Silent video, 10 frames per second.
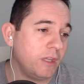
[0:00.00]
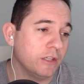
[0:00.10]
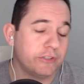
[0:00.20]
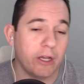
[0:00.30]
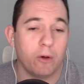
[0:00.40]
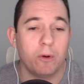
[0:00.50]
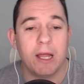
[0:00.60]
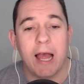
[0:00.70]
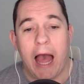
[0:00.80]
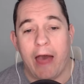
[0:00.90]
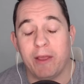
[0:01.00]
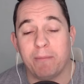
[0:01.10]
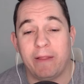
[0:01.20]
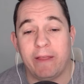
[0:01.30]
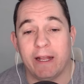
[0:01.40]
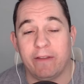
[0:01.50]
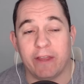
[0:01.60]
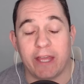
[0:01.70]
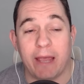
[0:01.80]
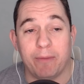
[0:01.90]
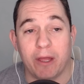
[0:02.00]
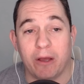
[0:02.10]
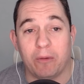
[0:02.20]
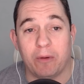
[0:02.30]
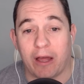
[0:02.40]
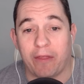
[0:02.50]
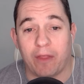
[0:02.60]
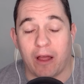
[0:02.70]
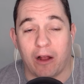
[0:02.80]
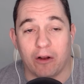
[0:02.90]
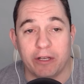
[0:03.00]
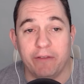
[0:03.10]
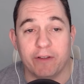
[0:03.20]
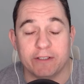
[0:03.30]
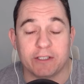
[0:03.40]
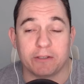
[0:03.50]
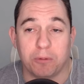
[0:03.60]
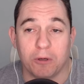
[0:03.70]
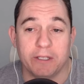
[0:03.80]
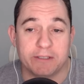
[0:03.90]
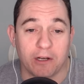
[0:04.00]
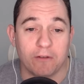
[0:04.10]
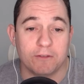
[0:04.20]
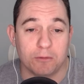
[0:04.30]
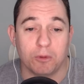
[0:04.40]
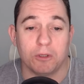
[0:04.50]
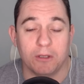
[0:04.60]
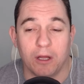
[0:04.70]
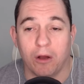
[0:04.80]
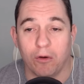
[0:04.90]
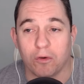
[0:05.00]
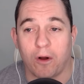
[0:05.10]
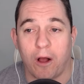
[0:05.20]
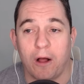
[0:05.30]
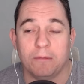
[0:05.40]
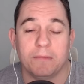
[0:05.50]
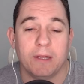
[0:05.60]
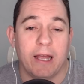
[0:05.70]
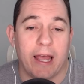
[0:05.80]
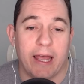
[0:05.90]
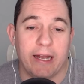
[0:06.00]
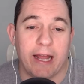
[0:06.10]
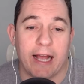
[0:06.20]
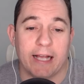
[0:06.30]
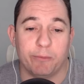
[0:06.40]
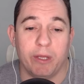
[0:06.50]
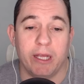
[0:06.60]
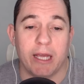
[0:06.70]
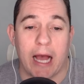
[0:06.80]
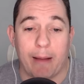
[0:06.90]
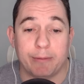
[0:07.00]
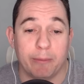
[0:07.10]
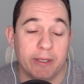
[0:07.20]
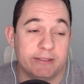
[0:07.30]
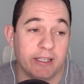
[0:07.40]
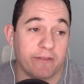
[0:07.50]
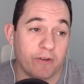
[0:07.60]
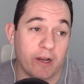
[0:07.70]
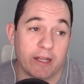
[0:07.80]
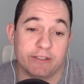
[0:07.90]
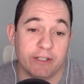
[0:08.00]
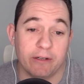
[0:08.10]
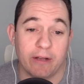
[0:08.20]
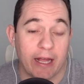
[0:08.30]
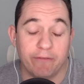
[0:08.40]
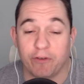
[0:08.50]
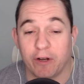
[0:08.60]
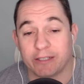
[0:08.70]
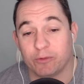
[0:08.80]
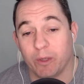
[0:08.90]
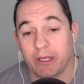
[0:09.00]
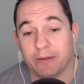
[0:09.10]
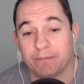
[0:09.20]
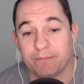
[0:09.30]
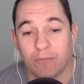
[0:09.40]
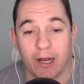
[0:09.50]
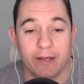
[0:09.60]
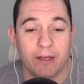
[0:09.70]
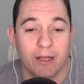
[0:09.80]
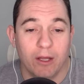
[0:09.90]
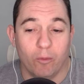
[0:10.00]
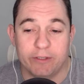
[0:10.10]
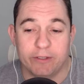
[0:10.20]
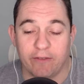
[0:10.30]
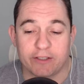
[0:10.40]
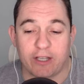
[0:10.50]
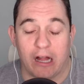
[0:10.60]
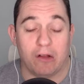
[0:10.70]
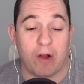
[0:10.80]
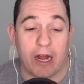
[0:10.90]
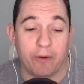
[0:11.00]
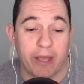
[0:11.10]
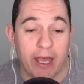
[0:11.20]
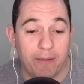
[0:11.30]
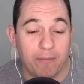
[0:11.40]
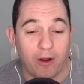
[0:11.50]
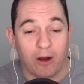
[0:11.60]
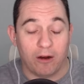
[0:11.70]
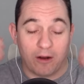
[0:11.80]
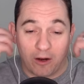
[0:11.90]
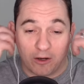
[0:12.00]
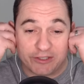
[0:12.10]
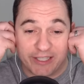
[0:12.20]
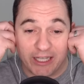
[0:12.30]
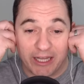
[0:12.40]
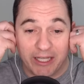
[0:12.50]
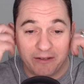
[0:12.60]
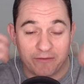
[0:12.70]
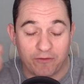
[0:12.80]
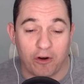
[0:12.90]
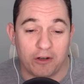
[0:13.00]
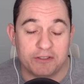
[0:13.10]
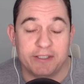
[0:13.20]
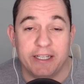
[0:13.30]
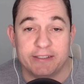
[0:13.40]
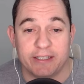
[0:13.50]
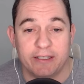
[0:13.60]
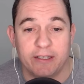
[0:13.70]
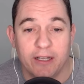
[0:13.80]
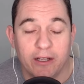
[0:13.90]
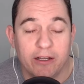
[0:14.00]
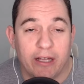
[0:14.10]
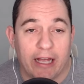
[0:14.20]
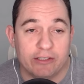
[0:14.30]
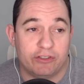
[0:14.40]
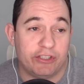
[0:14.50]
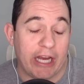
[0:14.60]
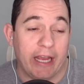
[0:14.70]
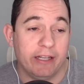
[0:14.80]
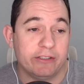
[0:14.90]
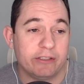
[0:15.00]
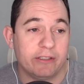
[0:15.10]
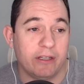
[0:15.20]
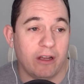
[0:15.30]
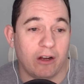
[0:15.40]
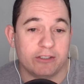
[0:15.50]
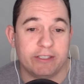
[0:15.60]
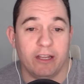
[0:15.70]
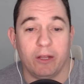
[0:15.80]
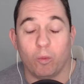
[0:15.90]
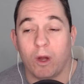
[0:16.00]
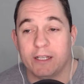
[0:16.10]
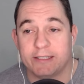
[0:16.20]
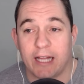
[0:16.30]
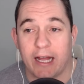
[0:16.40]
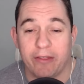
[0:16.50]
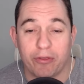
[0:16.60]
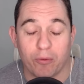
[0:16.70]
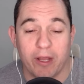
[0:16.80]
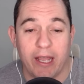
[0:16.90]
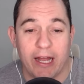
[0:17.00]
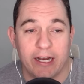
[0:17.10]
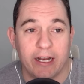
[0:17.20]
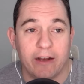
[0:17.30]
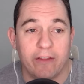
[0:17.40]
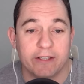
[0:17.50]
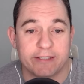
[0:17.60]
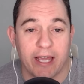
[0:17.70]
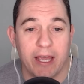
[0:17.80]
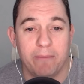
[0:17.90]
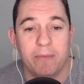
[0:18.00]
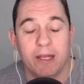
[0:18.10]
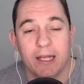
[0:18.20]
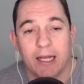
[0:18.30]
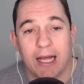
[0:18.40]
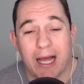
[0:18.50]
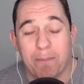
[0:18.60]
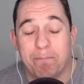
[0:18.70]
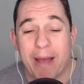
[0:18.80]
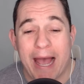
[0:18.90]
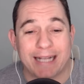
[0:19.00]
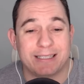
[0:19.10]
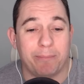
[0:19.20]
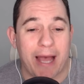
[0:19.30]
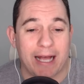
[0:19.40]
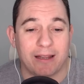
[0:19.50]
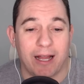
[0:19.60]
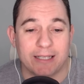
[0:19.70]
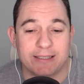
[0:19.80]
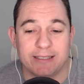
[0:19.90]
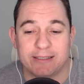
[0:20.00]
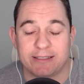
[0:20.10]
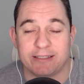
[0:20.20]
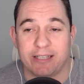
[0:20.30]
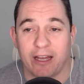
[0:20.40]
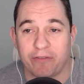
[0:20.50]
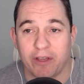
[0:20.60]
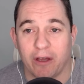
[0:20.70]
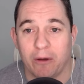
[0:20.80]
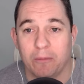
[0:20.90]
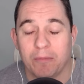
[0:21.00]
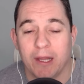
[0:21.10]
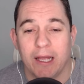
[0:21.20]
So I think by the end of the game, though, our defense looked pretty serviceable overall, and it has me optimistic for next year and for next week, right? We still have this Colorado game. Our ceiling for our season has changed. Our ceiling was 9-3 heading into this game. Back-to-back losses, it's a tough go.